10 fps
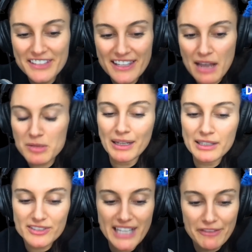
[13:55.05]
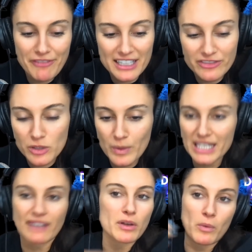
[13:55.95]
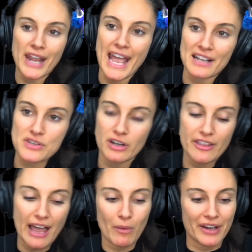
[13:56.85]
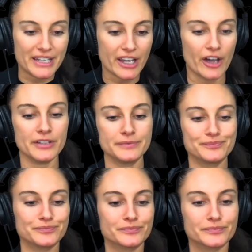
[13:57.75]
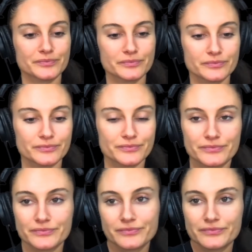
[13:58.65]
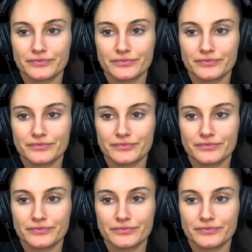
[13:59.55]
So that was my little stat fact for the week. If we want to outro that one, Nico. Stat fact!